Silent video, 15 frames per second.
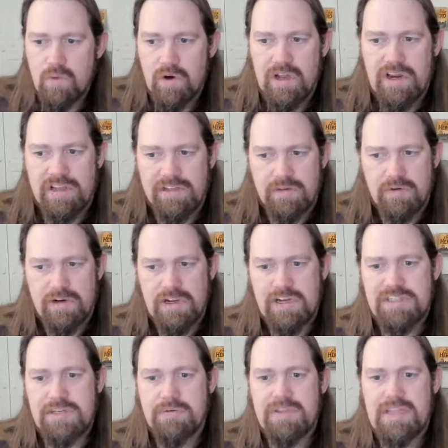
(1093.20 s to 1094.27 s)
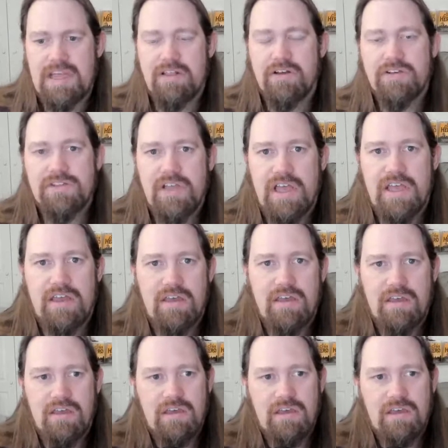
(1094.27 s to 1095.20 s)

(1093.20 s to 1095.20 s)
we're gonna see what that looks like.